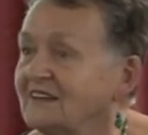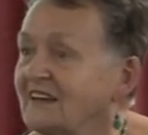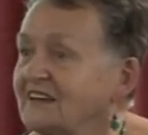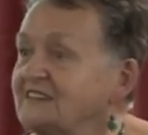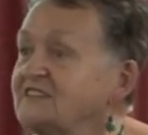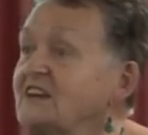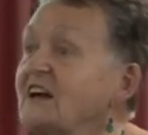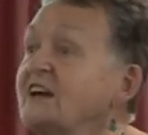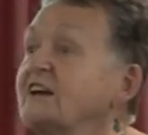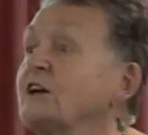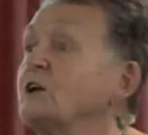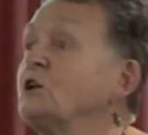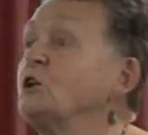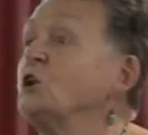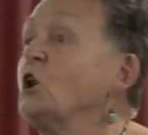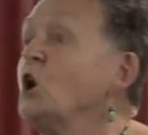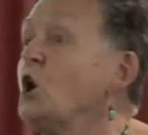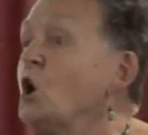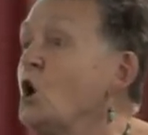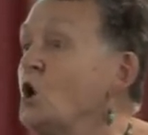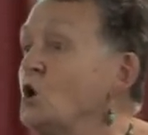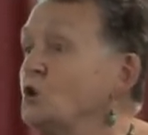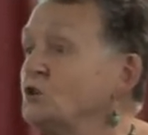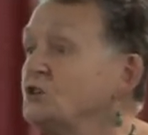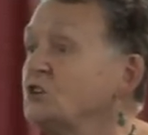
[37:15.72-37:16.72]
They take a
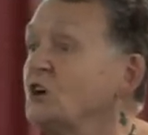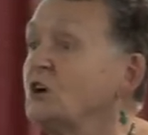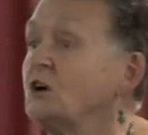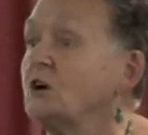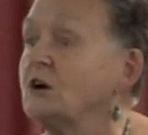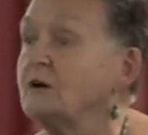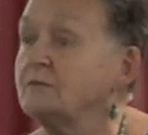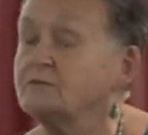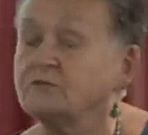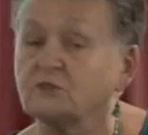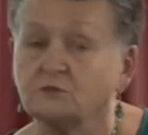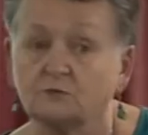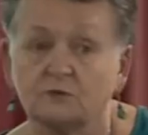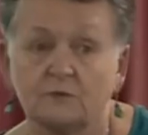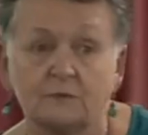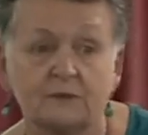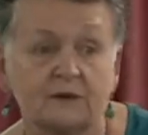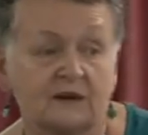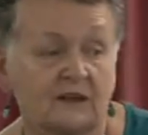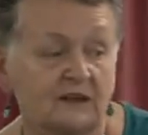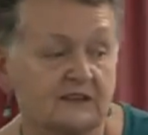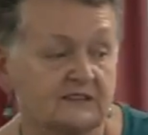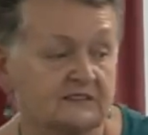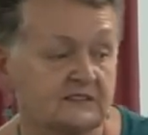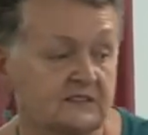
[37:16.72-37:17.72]
long time to
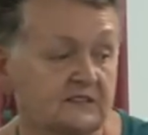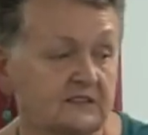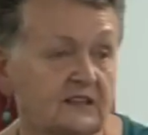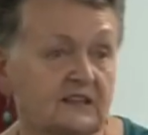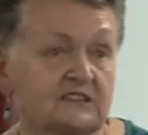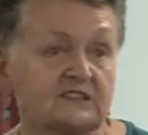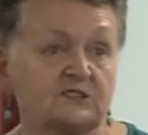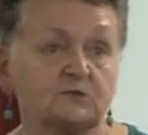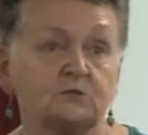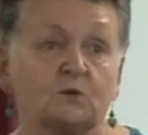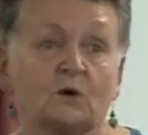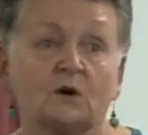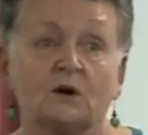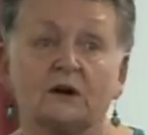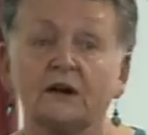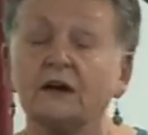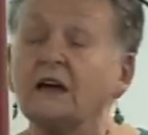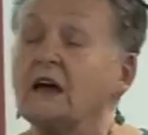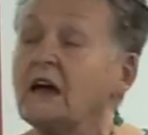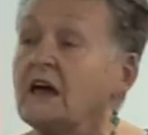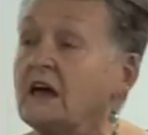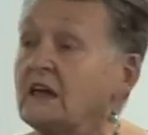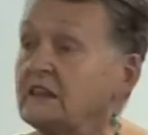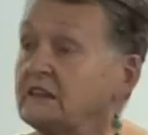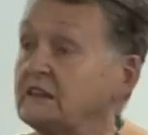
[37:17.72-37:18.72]
replace, and that's
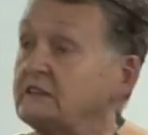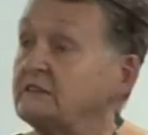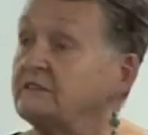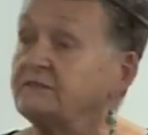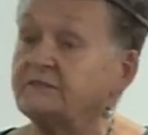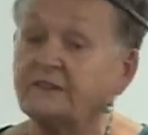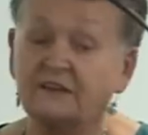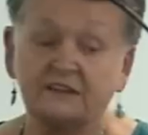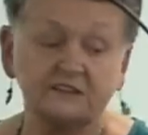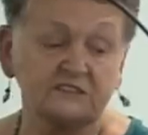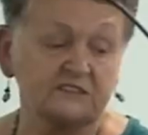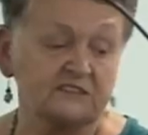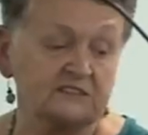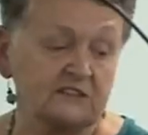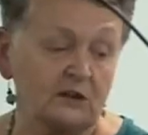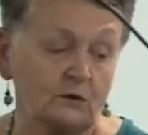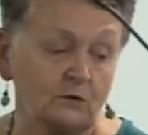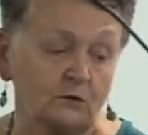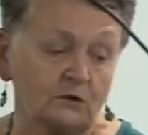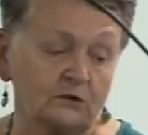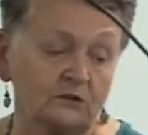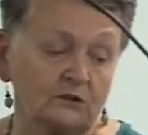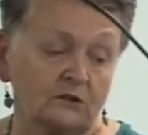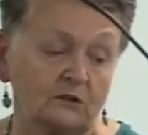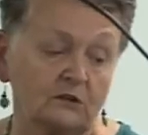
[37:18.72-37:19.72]
why the effects
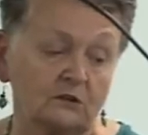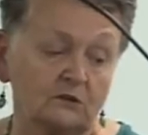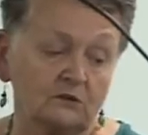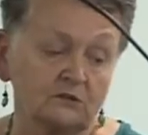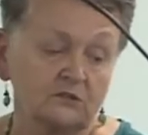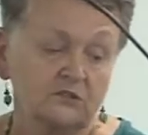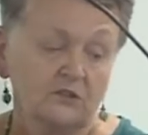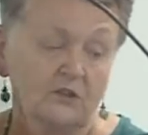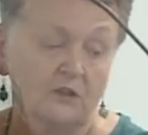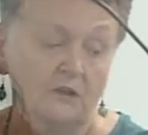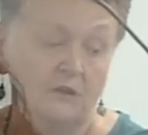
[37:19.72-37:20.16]
go on a long